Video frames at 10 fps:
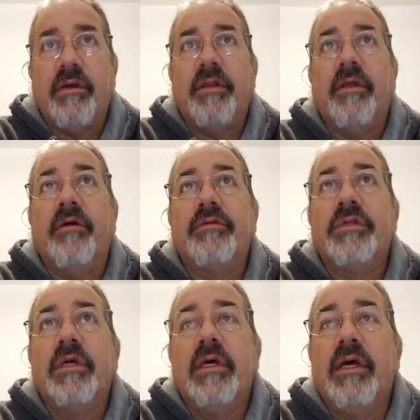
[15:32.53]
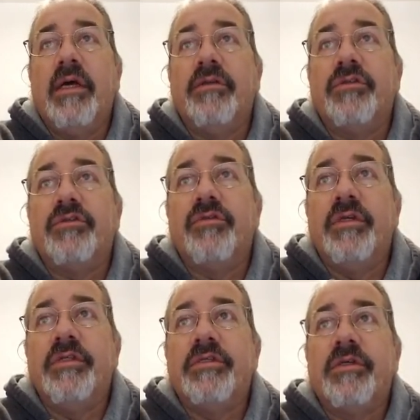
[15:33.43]
on those
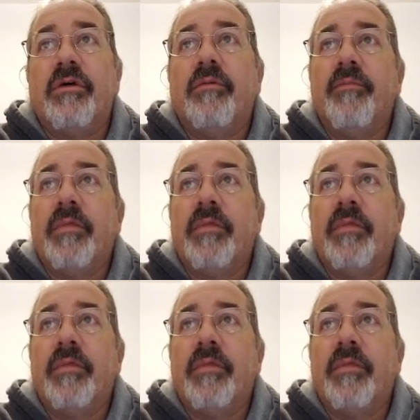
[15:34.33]
trees. So